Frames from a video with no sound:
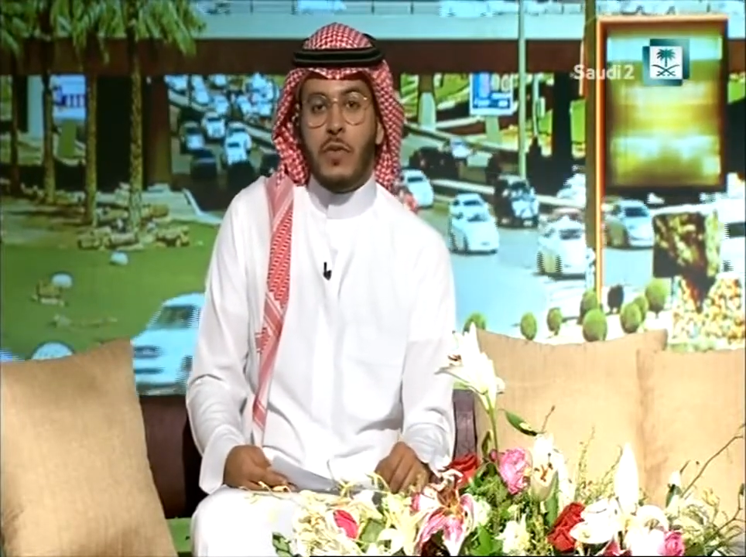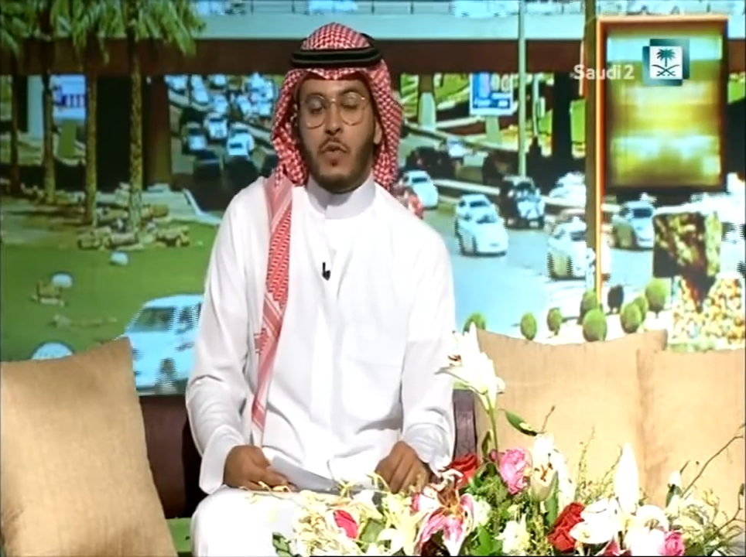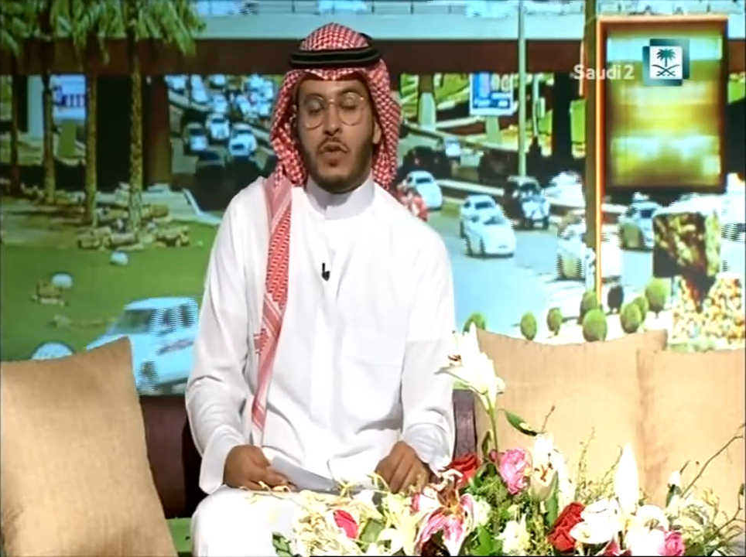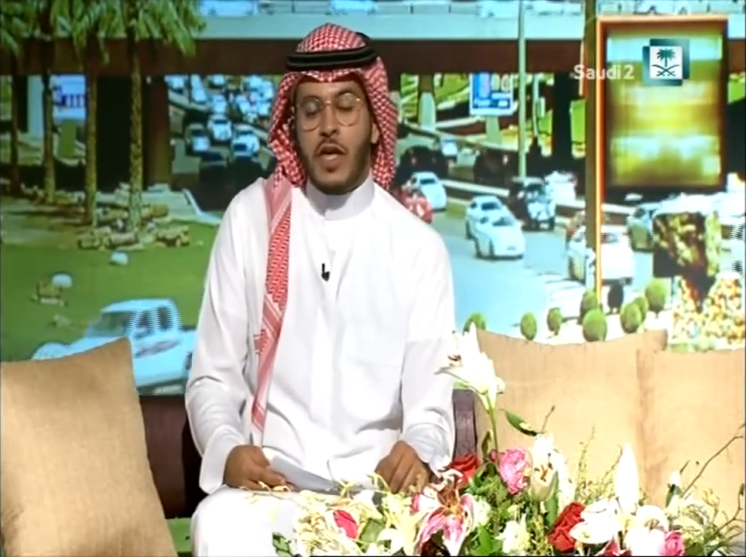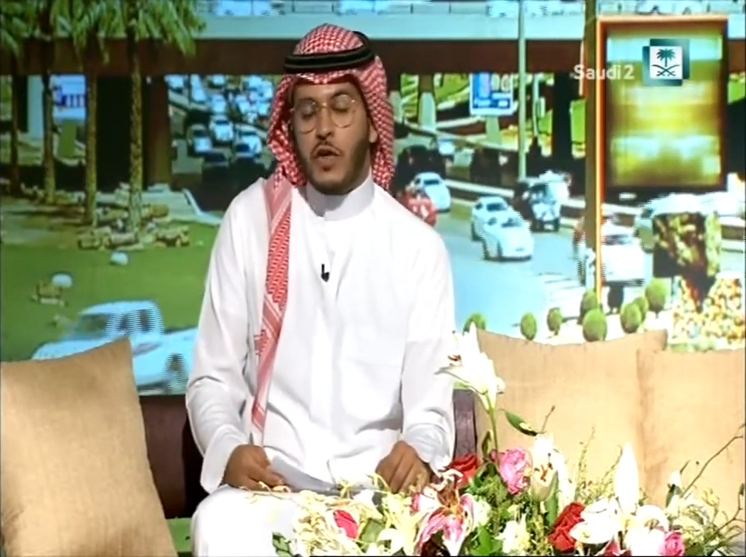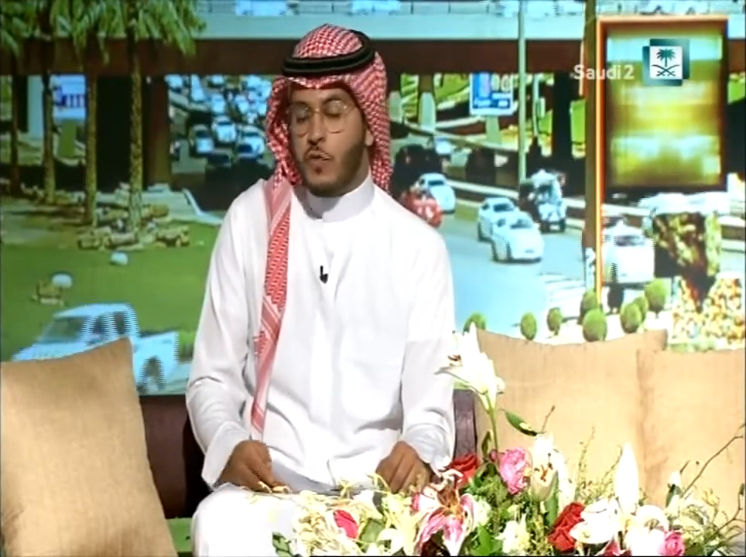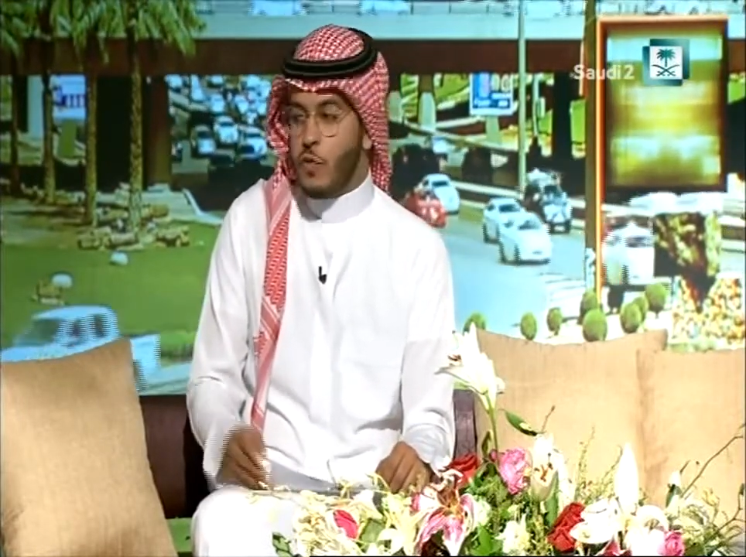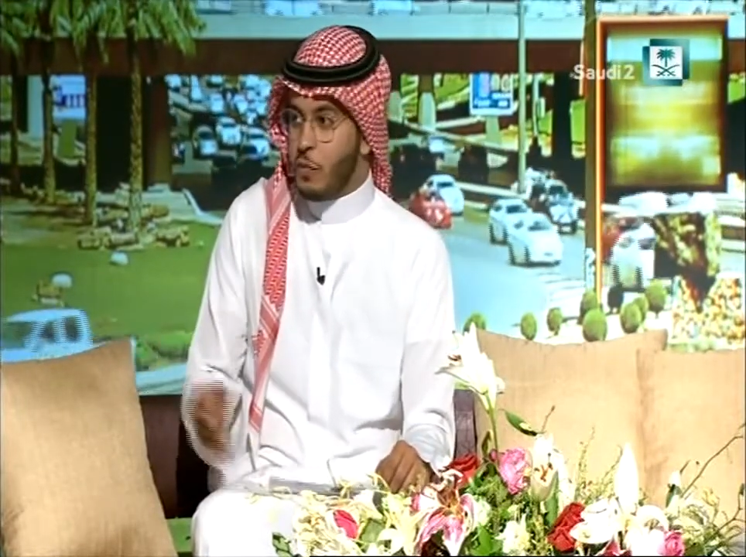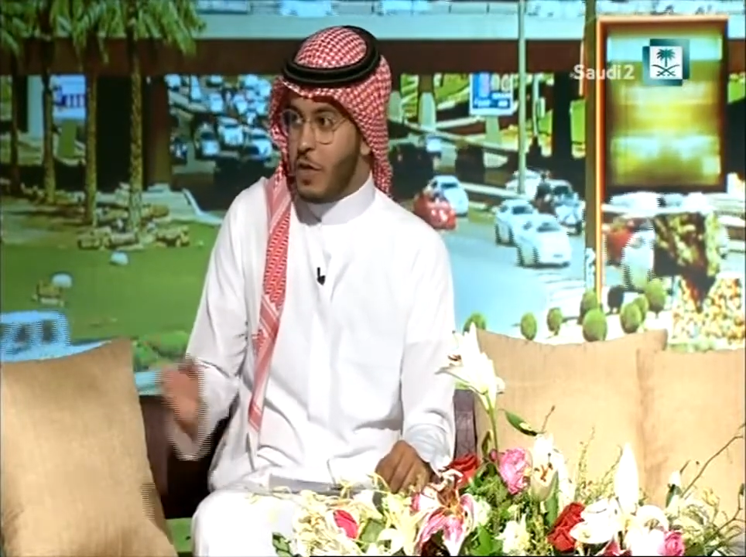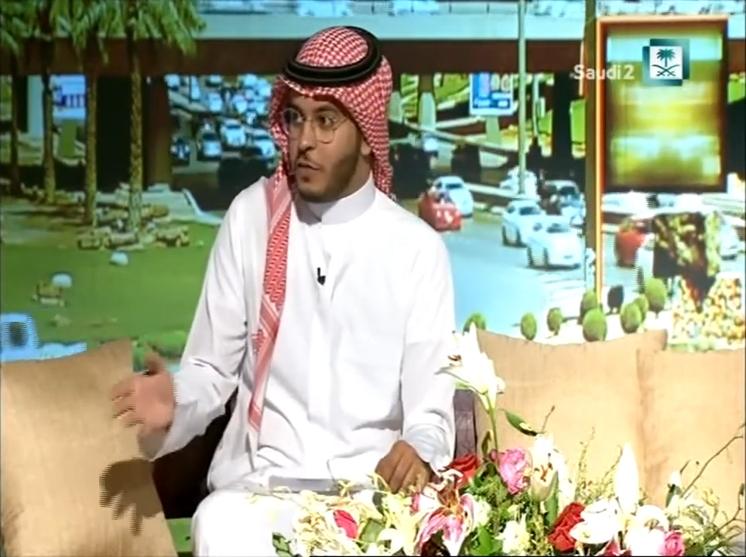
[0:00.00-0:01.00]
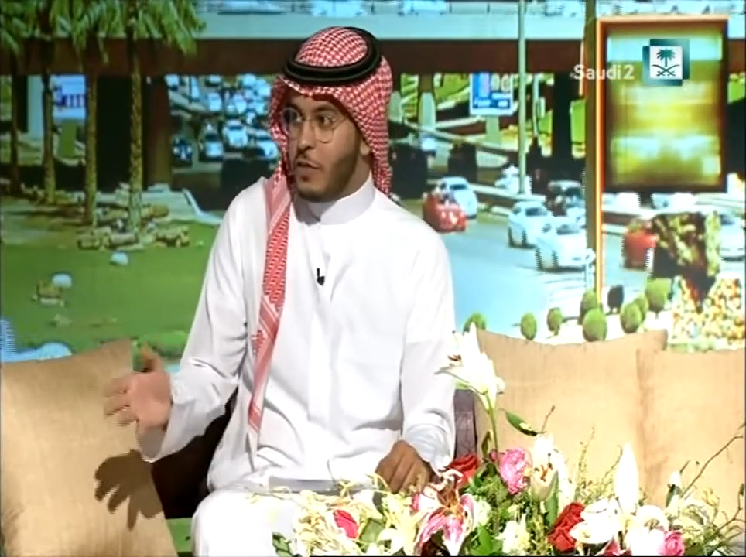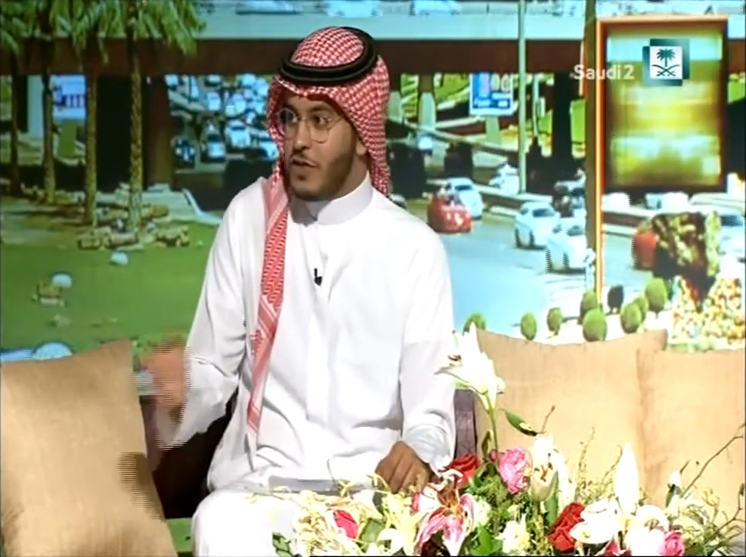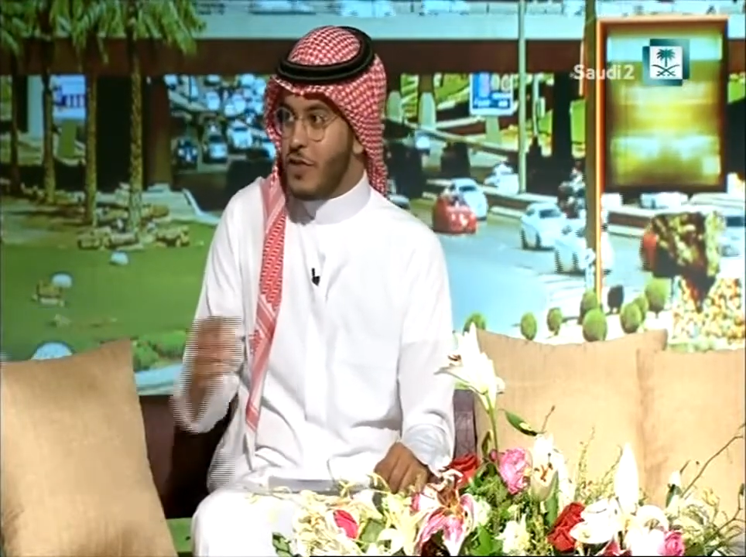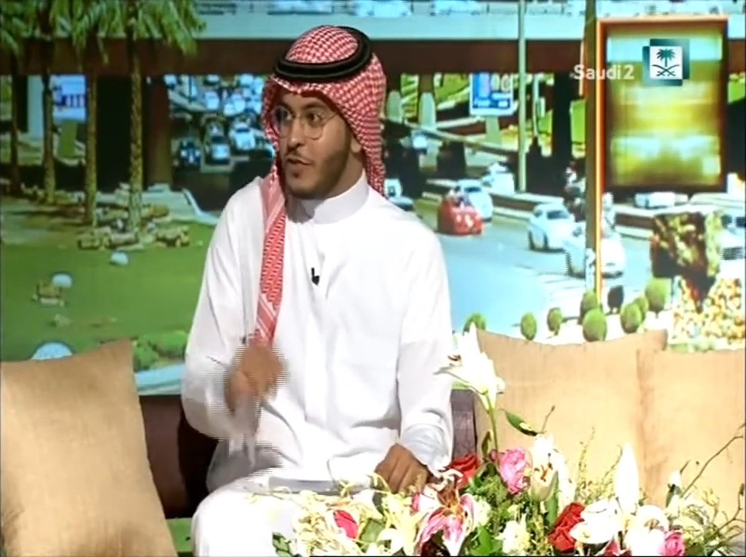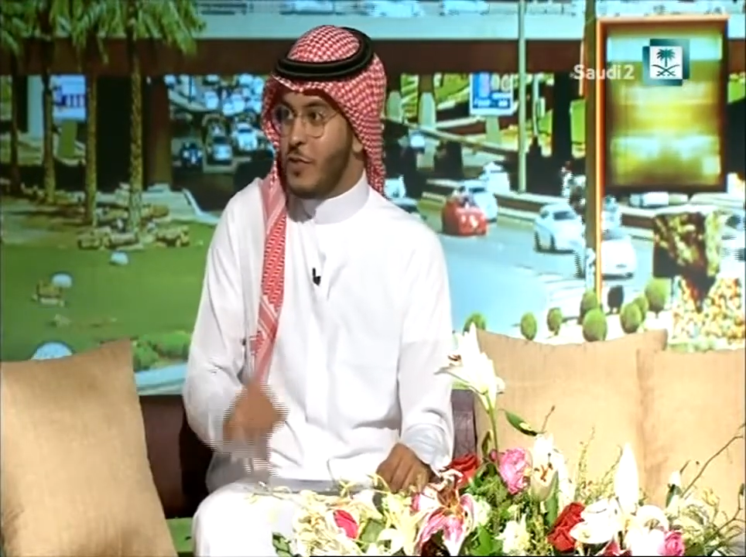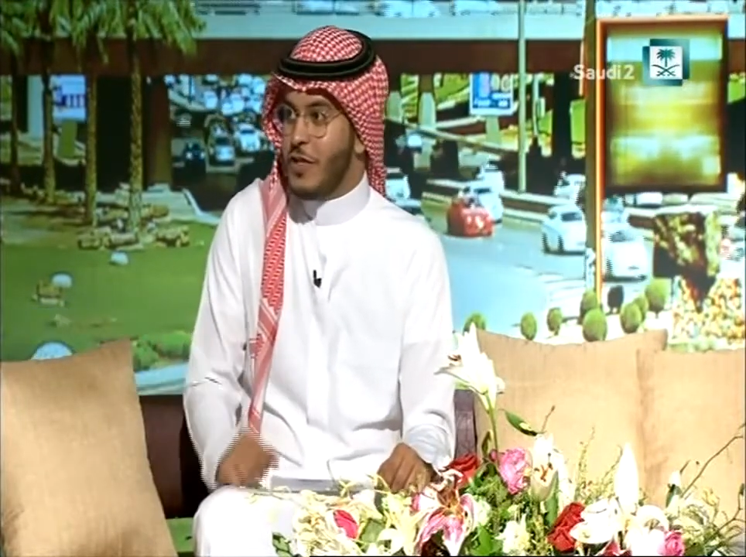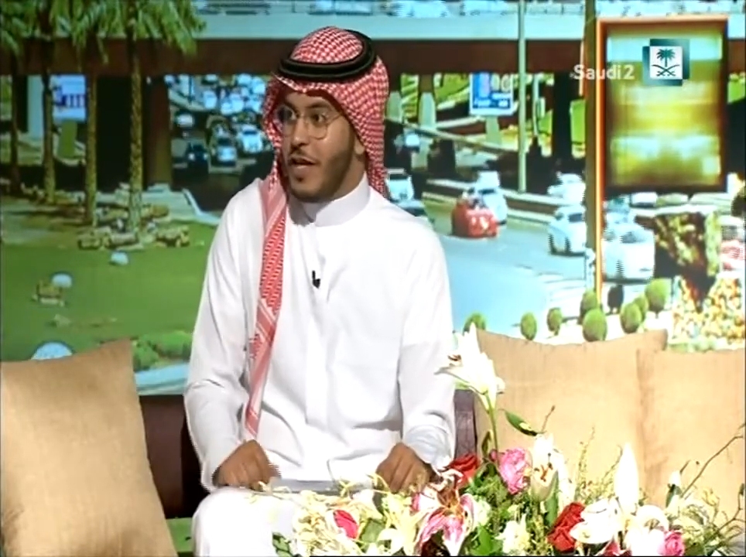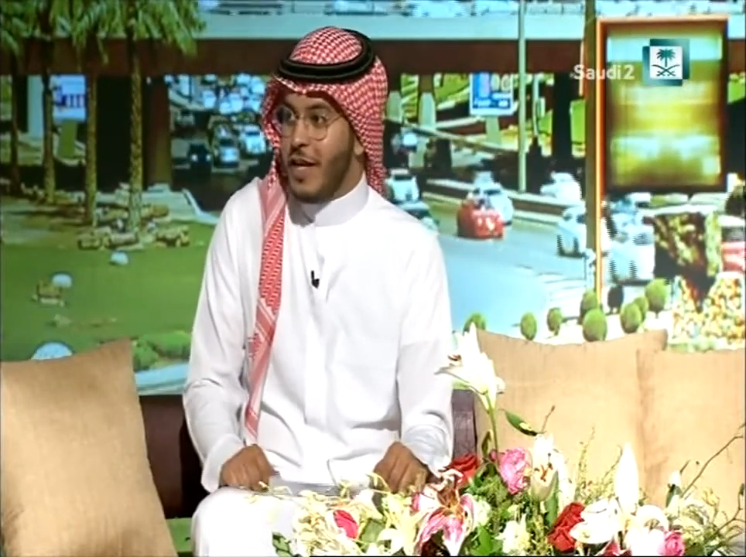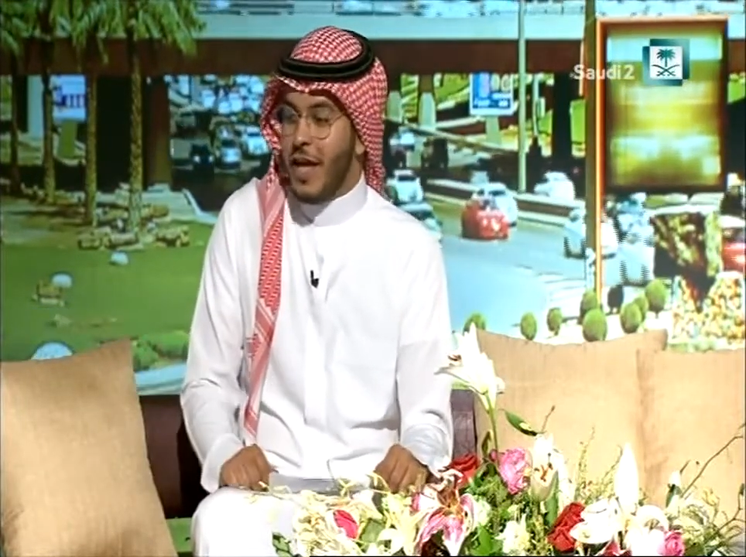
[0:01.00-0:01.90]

We thank you for being with us here today,